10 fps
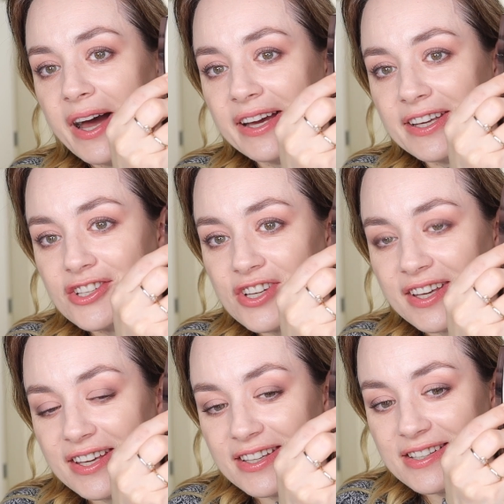packaging
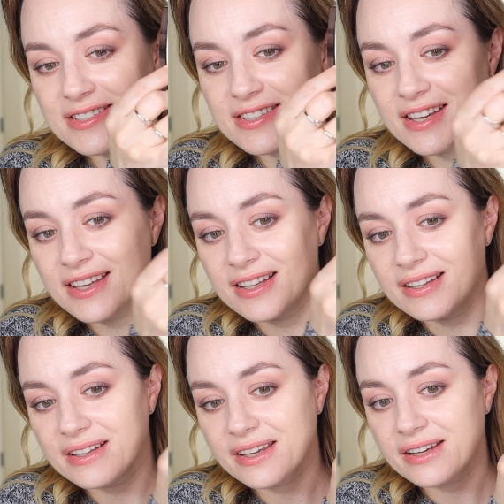is,
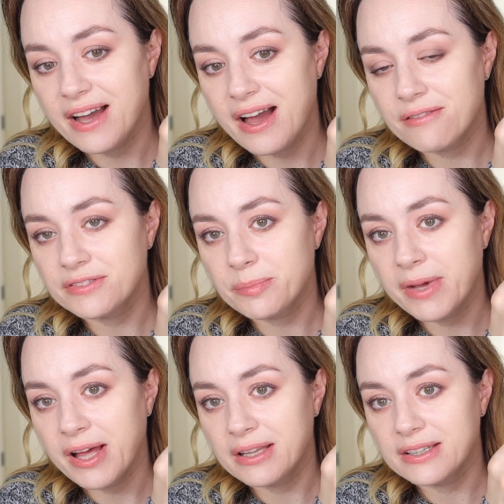like half the
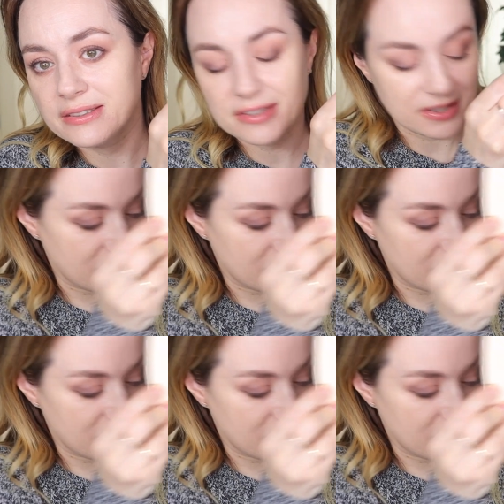palette.